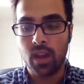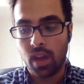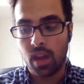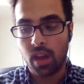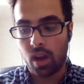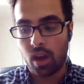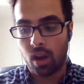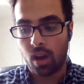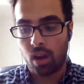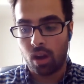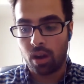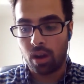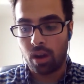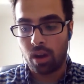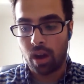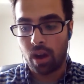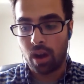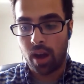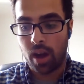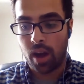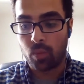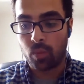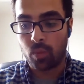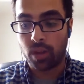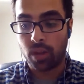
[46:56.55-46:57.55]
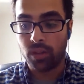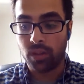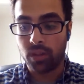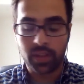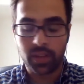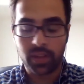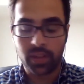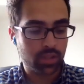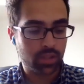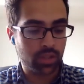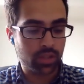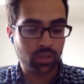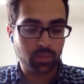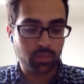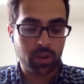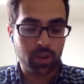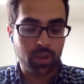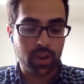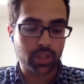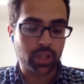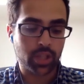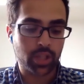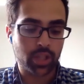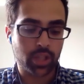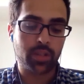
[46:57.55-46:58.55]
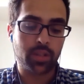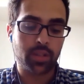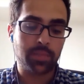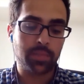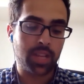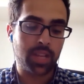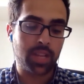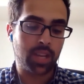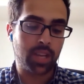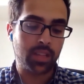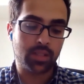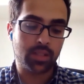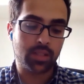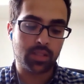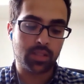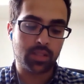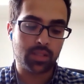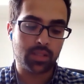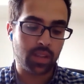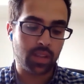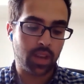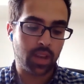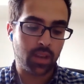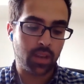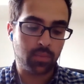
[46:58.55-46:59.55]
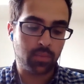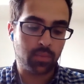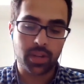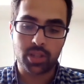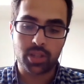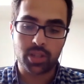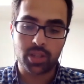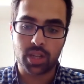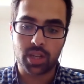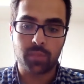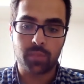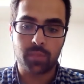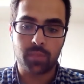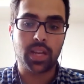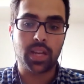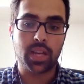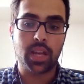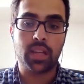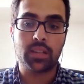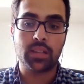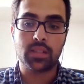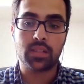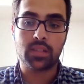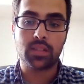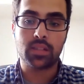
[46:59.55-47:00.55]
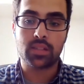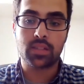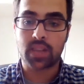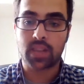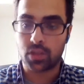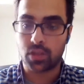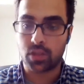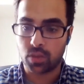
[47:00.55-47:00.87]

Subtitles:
are relevant to project updates, budget updates, scheduling